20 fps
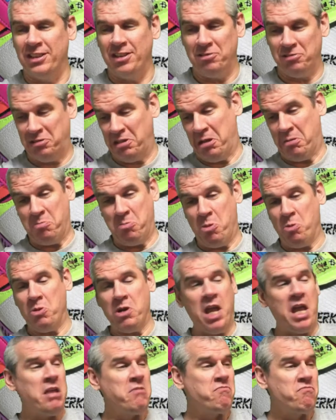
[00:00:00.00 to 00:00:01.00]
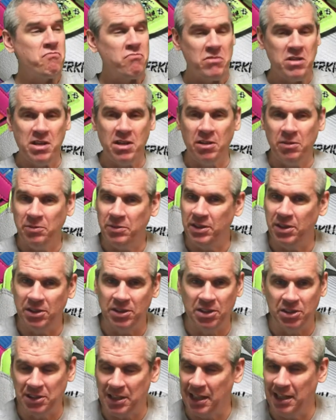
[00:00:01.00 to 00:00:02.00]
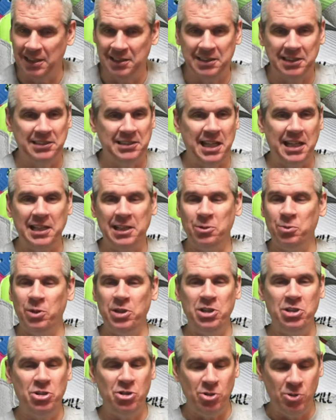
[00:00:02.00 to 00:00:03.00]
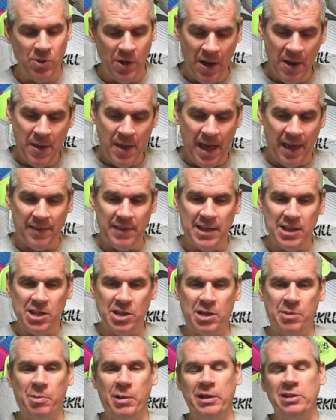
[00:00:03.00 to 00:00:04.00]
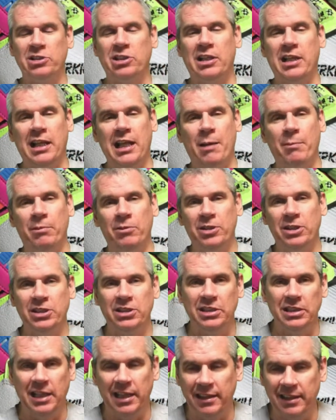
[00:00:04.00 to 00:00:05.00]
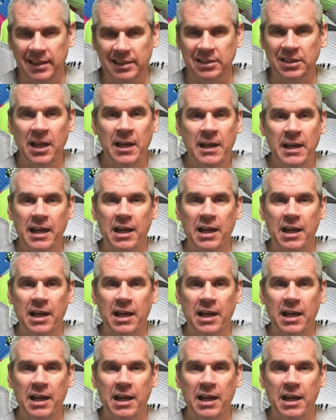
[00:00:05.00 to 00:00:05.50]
And I was like, okay, you know, you're telling us exactly what you do, and then you can bring us a collaboration like this,